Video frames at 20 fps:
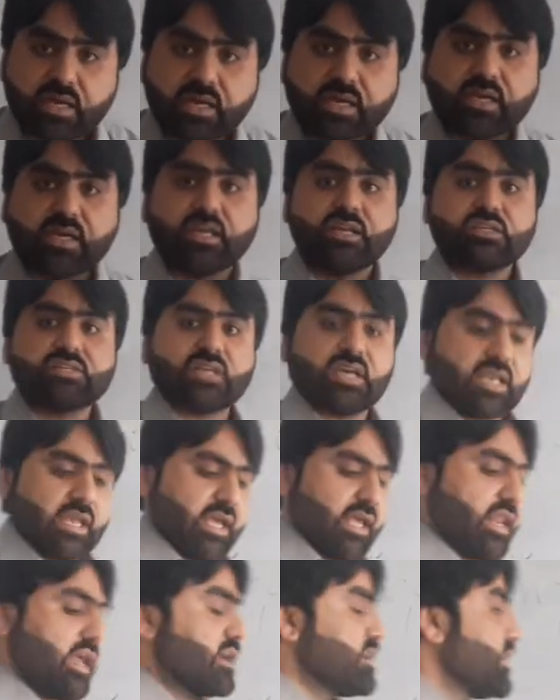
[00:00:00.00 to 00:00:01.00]
condition
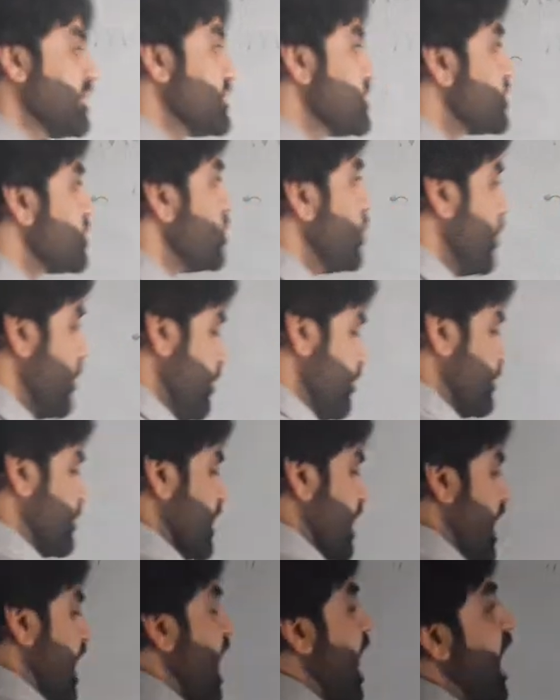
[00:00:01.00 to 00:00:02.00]
in a test tube.
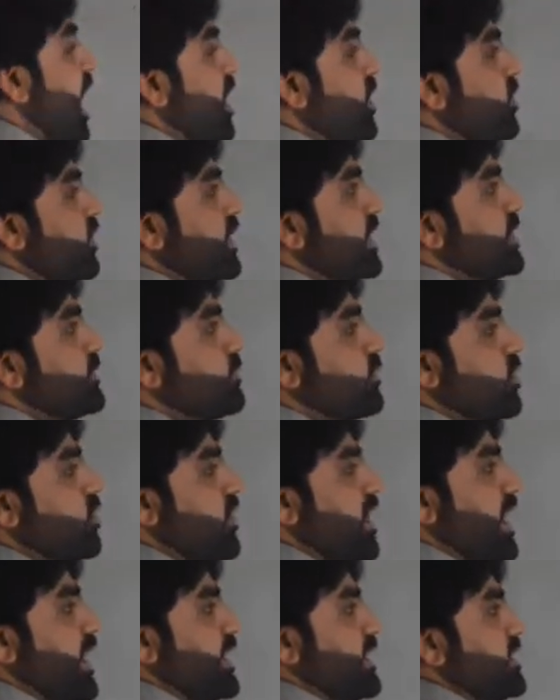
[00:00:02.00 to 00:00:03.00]
How it
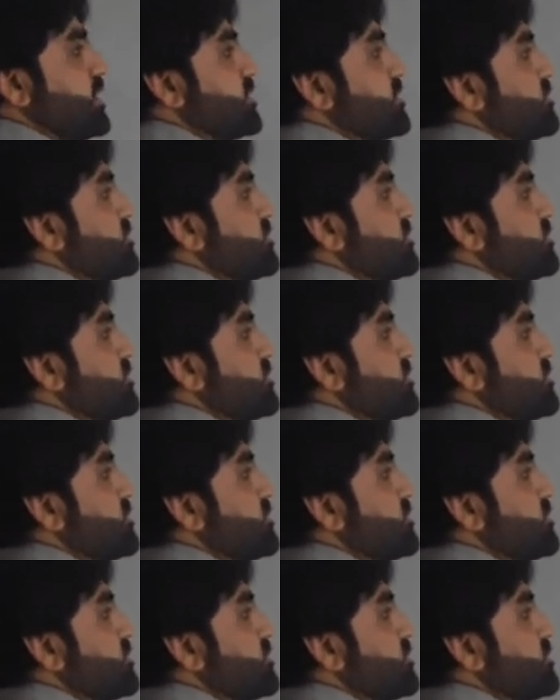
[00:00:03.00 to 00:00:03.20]
provide?